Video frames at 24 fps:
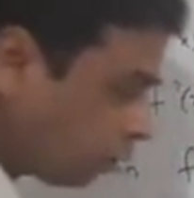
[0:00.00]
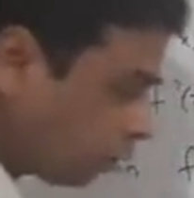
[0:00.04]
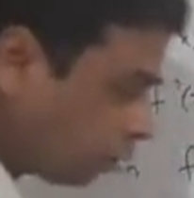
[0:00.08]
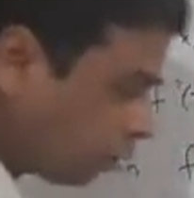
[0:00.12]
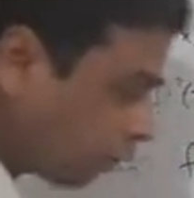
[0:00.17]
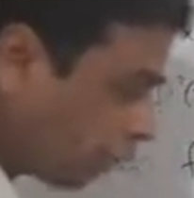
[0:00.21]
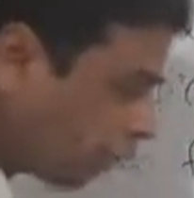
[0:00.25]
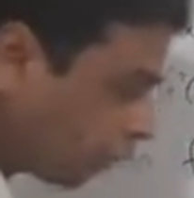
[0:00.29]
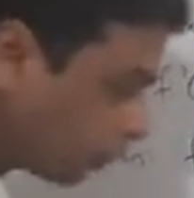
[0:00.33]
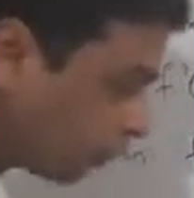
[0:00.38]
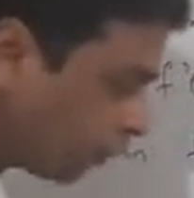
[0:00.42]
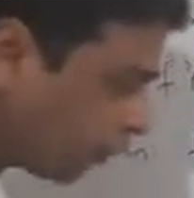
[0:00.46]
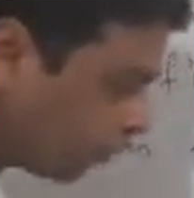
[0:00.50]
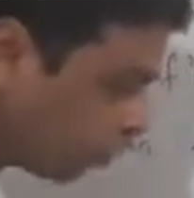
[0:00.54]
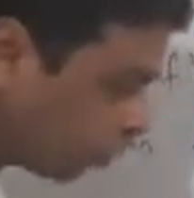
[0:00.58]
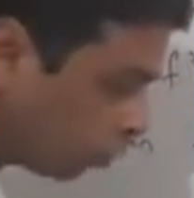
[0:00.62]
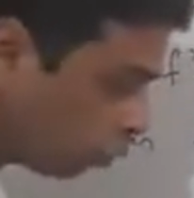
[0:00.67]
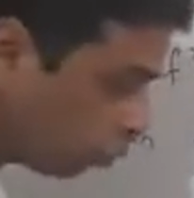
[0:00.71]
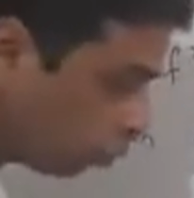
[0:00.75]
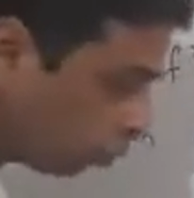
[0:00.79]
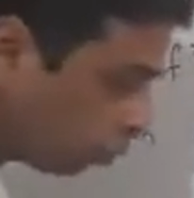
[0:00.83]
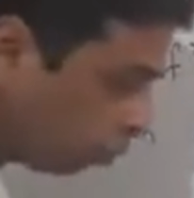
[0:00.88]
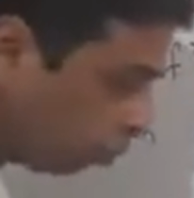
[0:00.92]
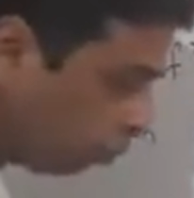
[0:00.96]
transferring
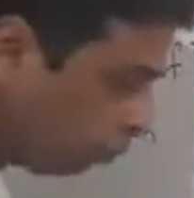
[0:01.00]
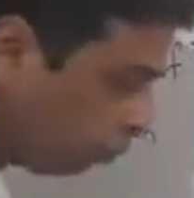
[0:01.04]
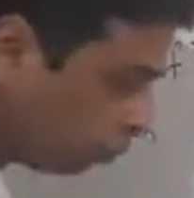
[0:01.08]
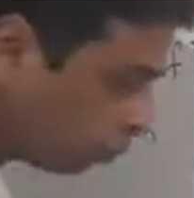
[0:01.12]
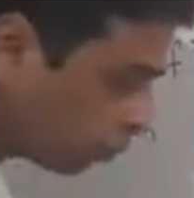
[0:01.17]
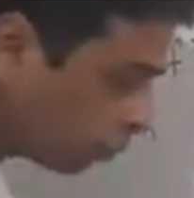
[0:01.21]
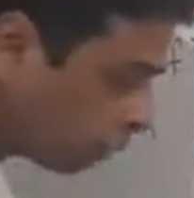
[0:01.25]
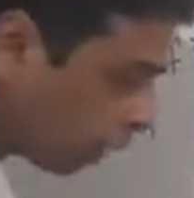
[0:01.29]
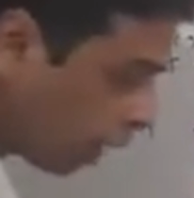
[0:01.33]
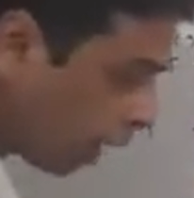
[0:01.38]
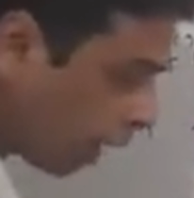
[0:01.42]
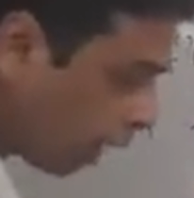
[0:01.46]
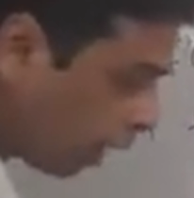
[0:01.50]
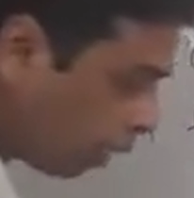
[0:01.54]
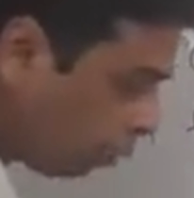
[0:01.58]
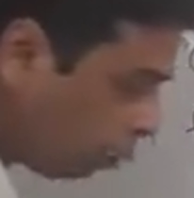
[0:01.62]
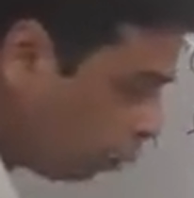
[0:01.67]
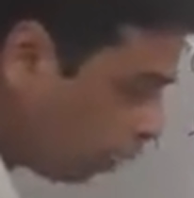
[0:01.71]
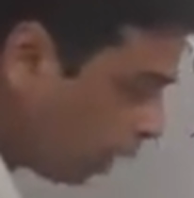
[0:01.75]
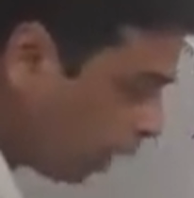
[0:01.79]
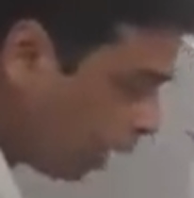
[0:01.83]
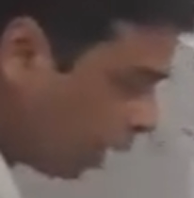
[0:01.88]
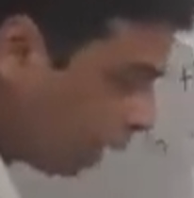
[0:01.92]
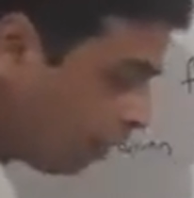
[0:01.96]
to 2 I would
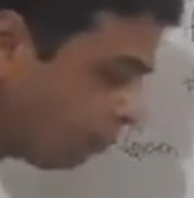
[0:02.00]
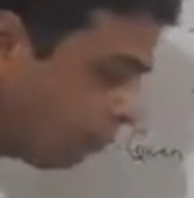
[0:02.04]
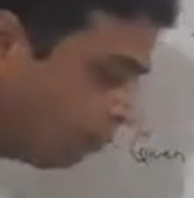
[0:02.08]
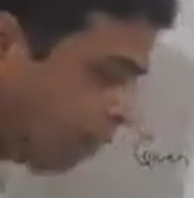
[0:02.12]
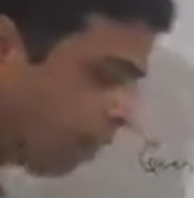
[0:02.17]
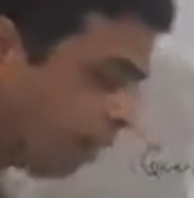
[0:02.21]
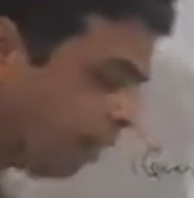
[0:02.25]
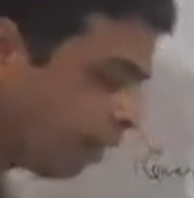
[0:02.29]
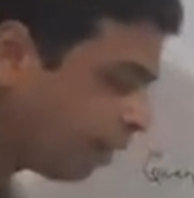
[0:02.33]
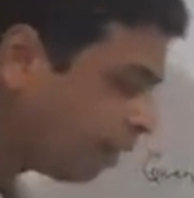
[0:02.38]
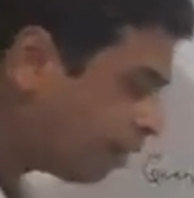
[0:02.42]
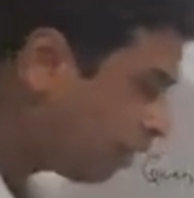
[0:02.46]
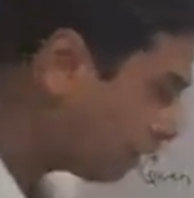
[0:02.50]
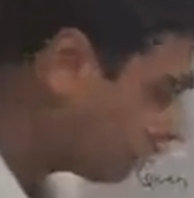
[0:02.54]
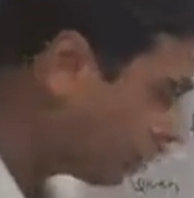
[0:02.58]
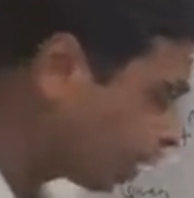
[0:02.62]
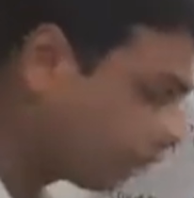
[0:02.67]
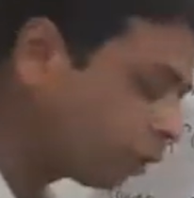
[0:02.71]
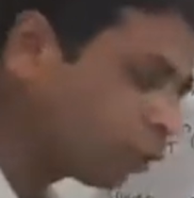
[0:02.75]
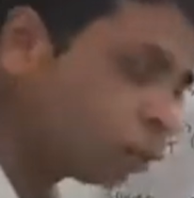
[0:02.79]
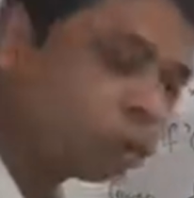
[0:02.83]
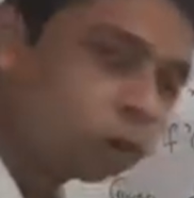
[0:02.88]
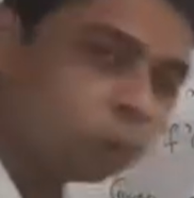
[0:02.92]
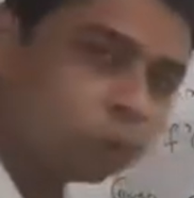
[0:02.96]
have a greater
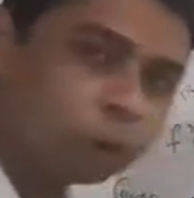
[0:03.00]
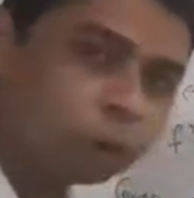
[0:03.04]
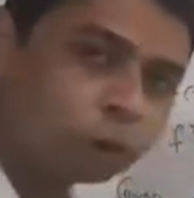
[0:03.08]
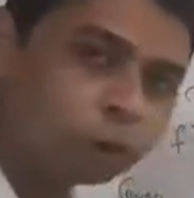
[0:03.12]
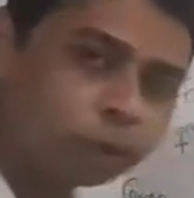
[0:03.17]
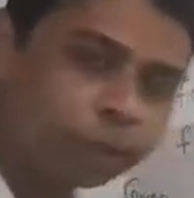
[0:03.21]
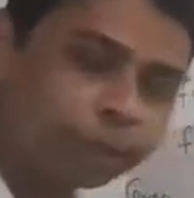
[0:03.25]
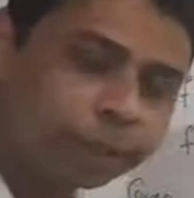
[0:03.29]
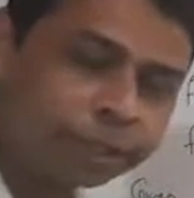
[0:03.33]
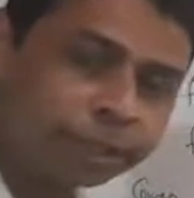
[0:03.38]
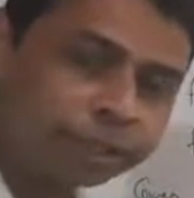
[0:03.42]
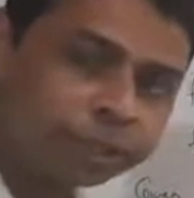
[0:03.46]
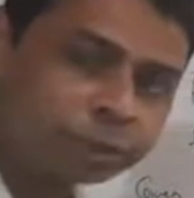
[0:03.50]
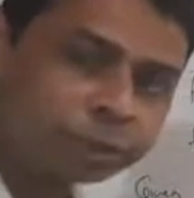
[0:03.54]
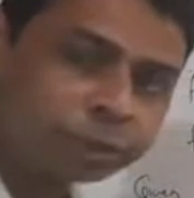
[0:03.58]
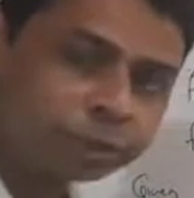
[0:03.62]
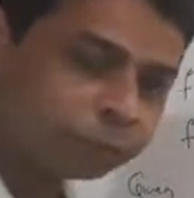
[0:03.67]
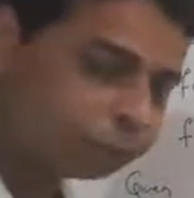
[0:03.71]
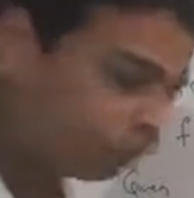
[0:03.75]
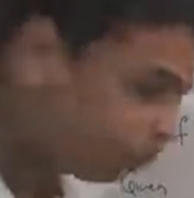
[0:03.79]
than or equal to minus 2.